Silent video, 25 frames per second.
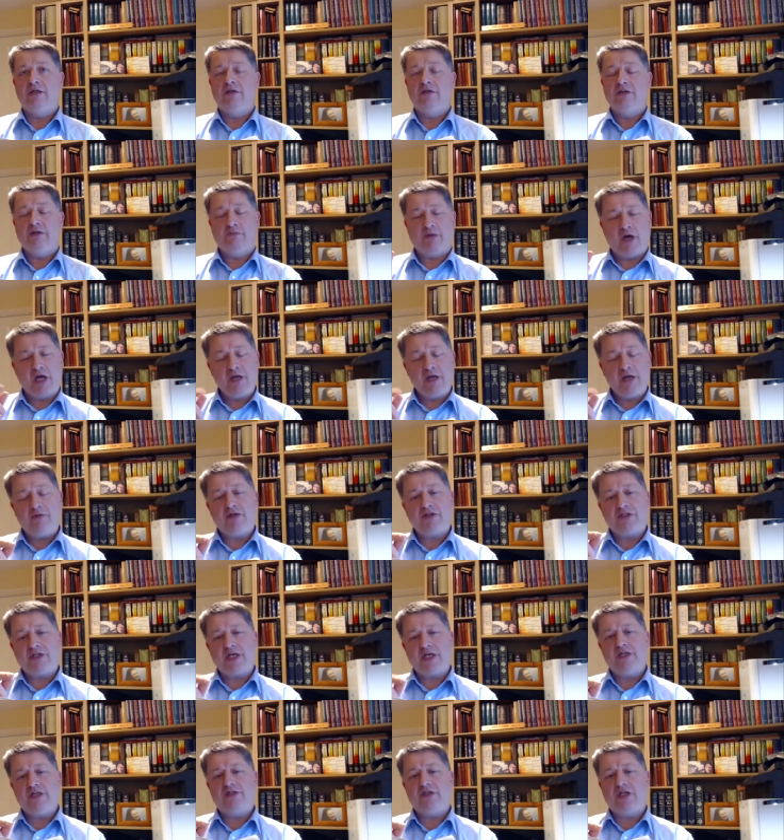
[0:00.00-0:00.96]
The Bible
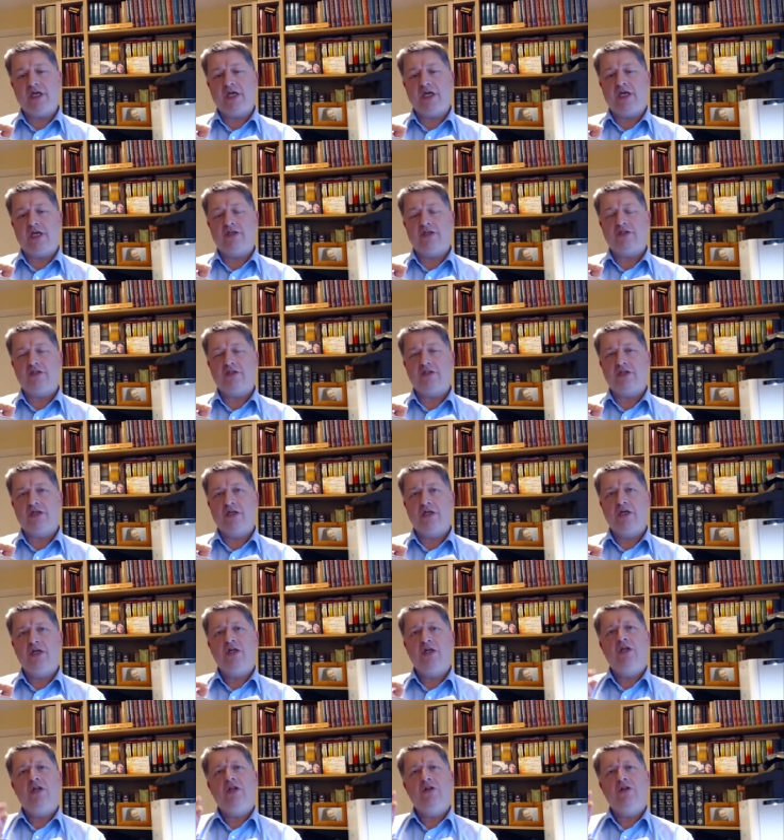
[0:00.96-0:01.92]
says this
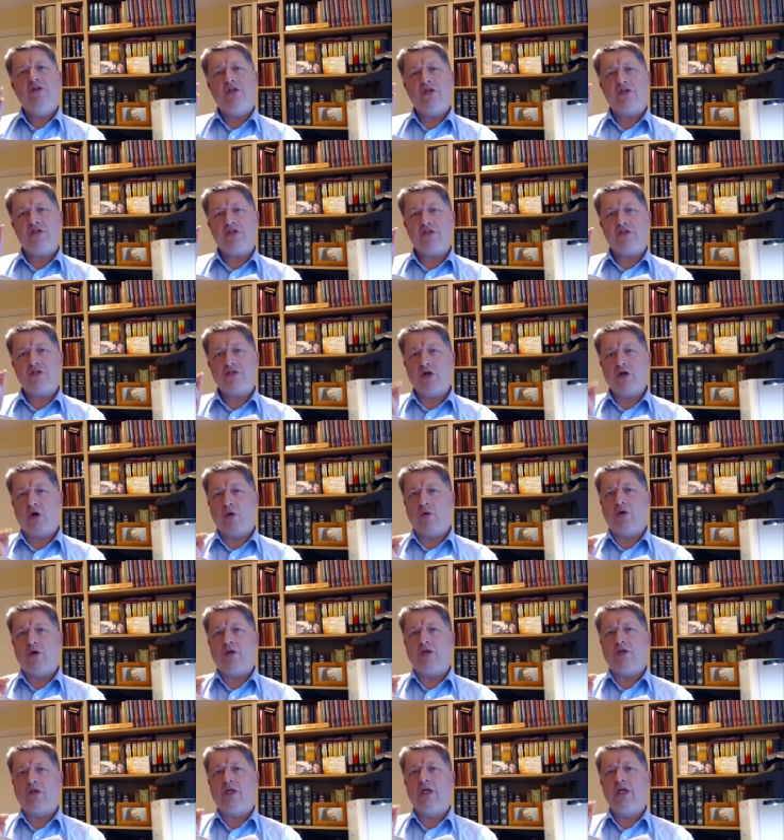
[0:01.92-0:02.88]
the
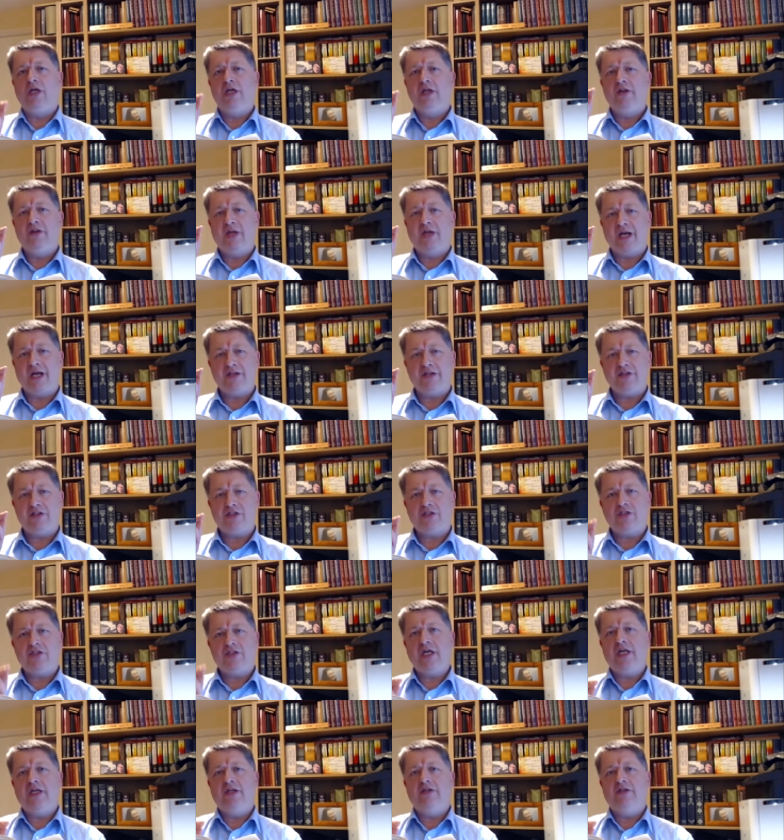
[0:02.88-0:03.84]
soul that
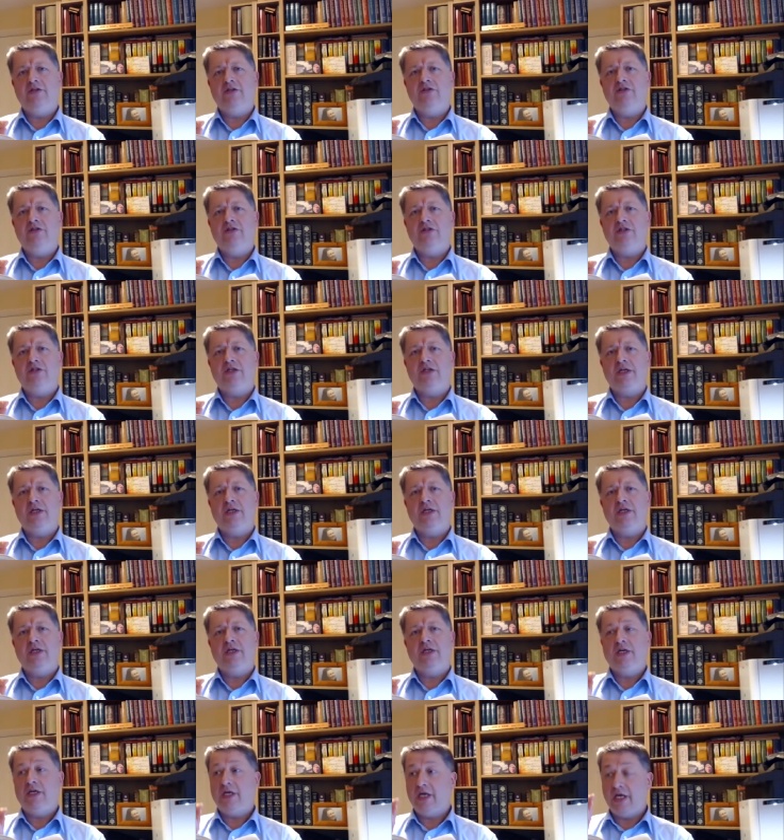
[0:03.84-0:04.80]
sins,
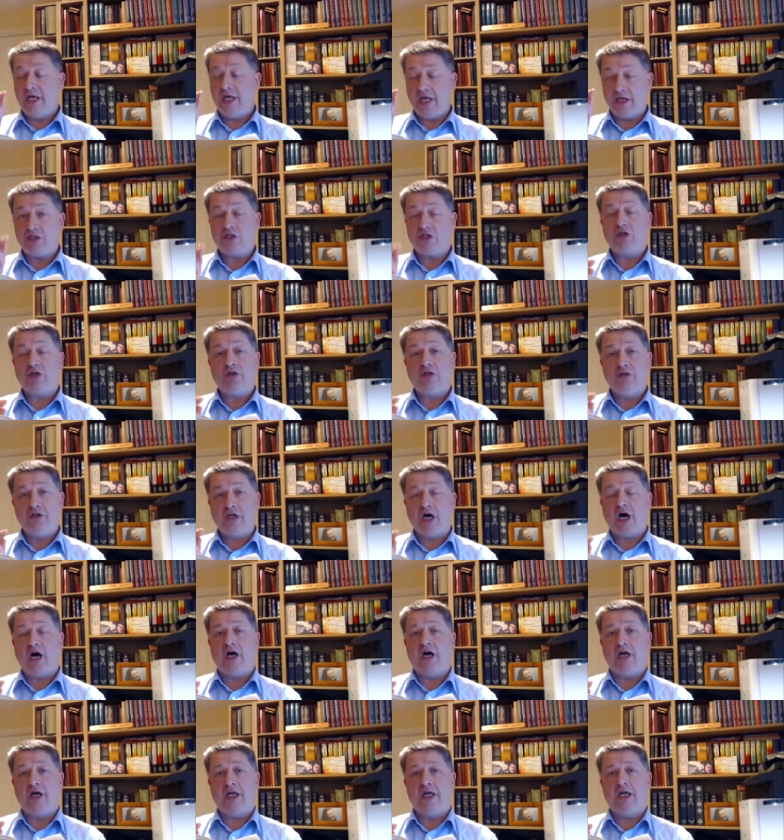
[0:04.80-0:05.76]
it shall
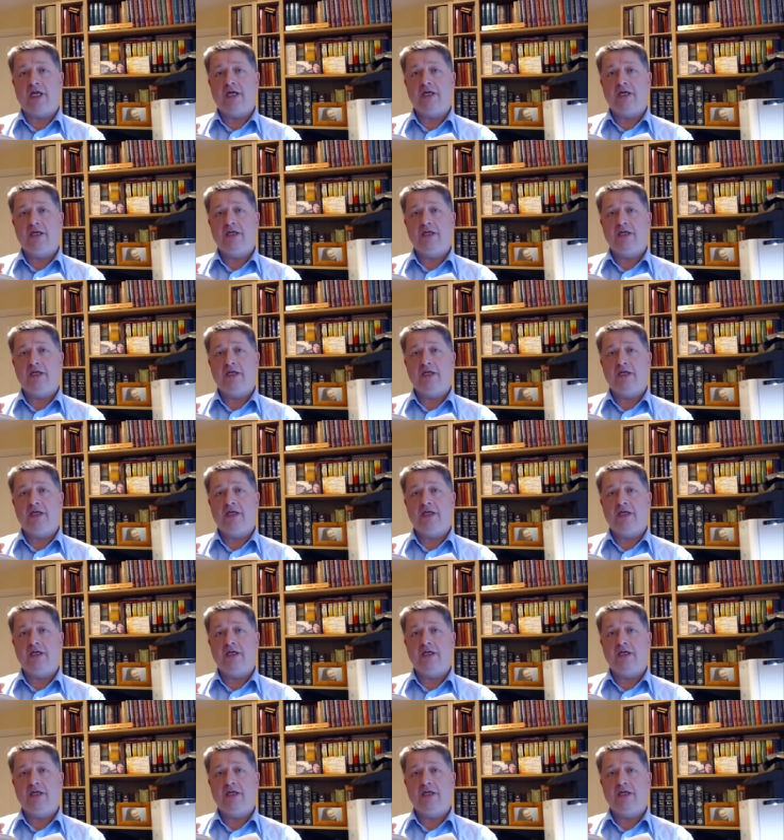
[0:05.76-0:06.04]
die.